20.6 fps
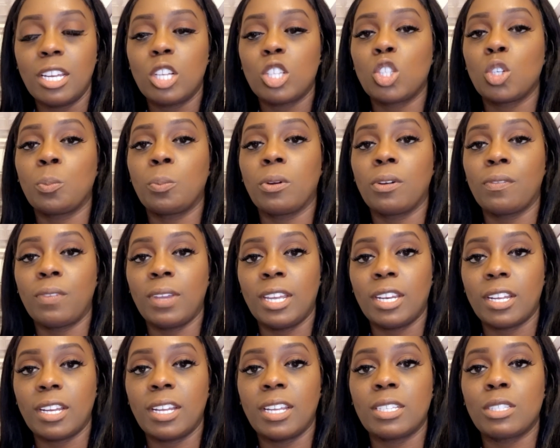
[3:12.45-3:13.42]
to
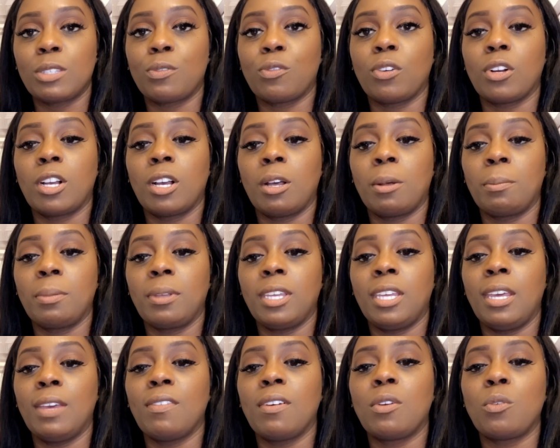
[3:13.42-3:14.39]
prevent us from
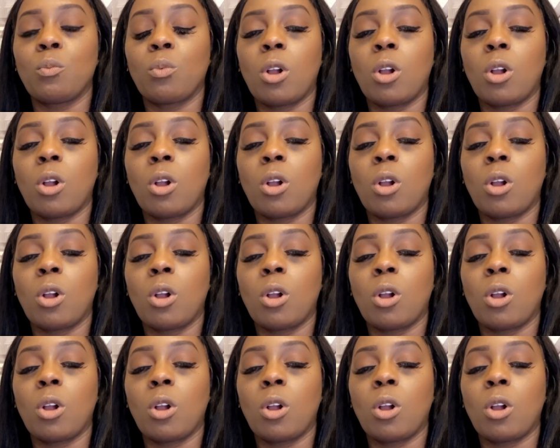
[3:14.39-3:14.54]
giving